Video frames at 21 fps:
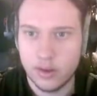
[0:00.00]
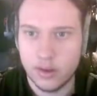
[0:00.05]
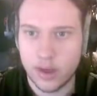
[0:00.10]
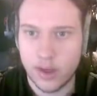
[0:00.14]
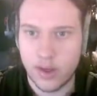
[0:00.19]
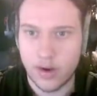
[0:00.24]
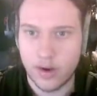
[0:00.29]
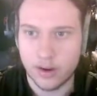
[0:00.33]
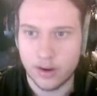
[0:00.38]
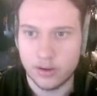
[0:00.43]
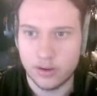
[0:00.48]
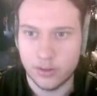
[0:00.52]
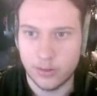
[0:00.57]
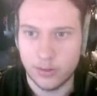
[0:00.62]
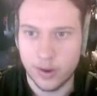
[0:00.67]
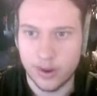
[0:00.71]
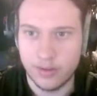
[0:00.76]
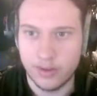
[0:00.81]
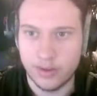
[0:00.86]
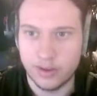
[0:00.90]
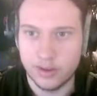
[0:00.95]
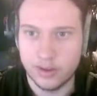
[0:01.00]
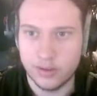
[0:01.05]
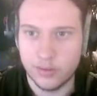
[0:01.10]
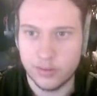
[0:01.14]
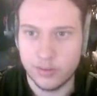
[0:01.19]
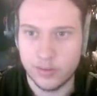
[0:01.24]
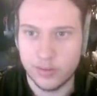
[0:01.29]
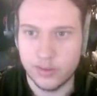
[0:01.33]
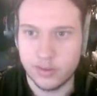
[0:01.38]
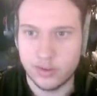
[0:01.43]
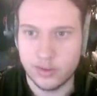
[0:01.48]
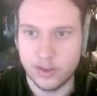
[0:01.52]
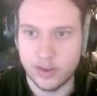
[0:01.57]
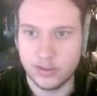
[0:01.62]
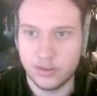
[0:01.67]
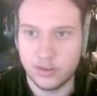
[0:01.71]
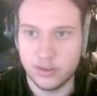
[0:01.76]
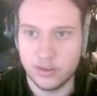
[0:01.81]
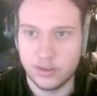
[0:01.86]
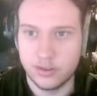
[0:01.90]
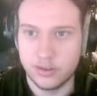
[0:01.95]
All right, so we have these
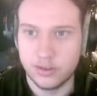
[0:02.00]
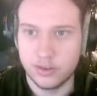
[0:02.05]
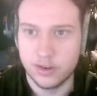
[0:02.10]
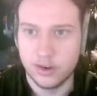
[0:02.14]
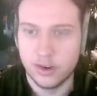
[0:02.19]
fences.